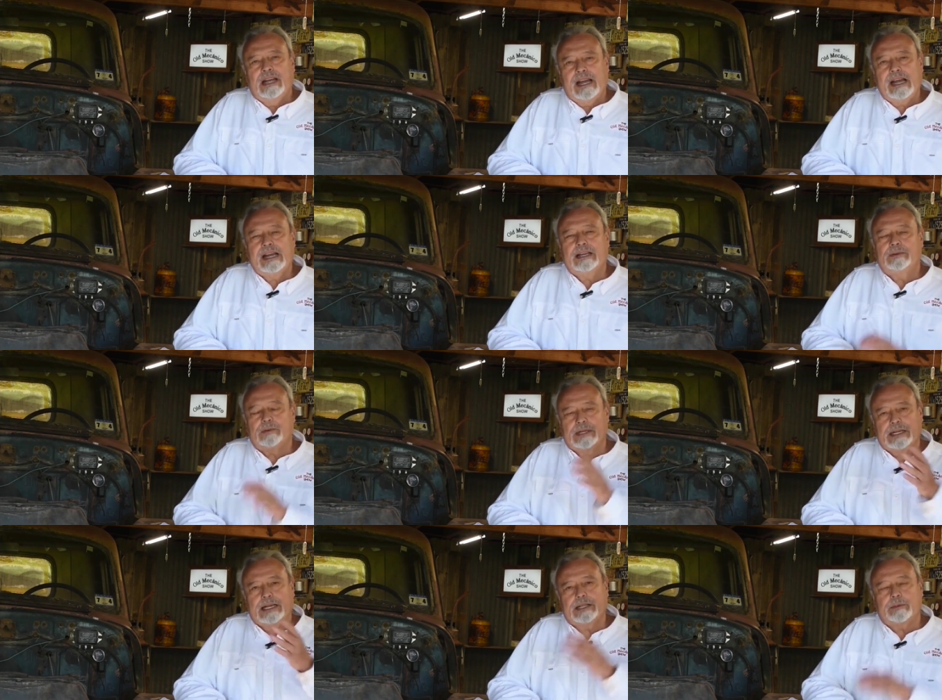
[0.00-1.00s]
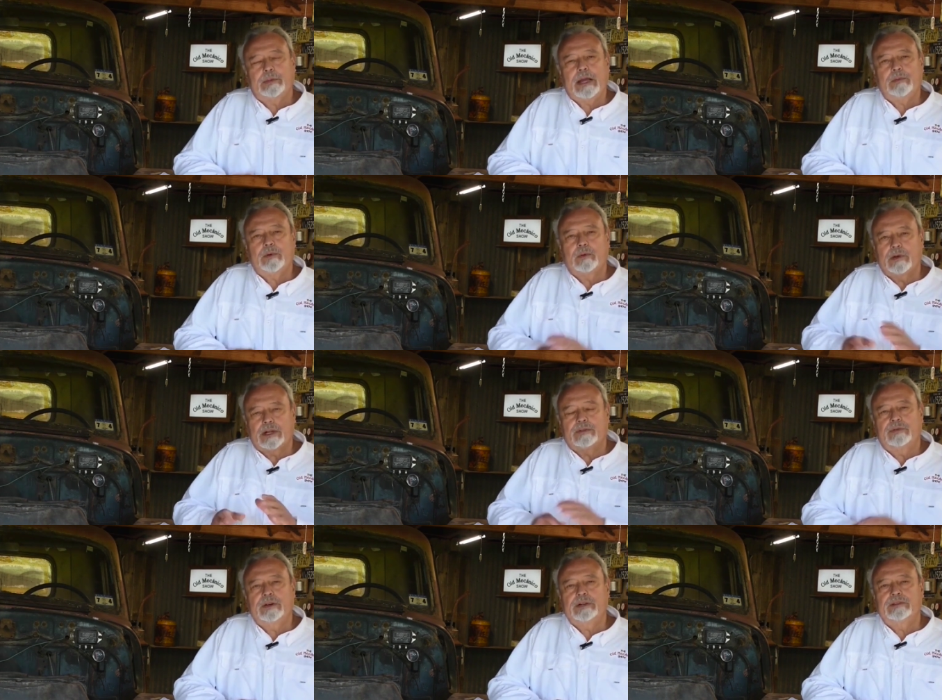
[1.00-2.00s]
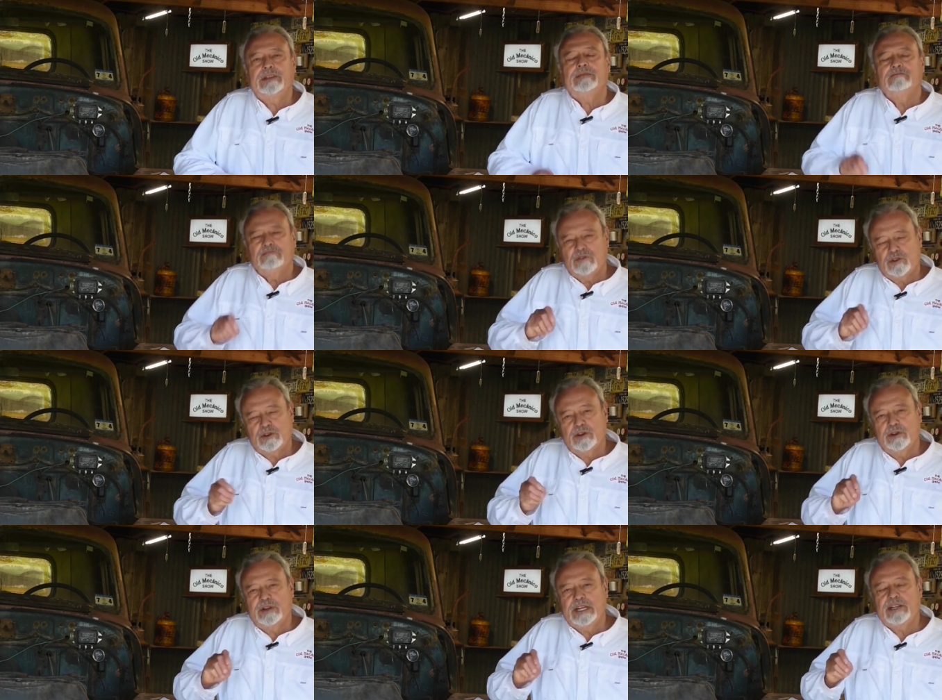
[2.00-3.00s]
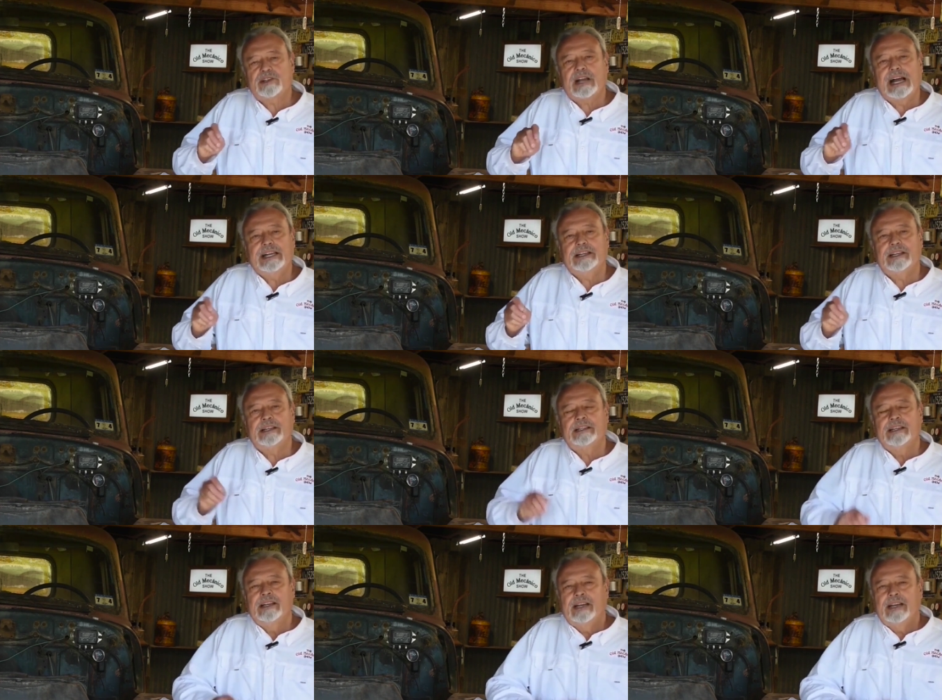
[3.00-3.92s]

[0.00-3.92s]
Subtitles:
And when I got the paperwork in front of it, sure, he signed it.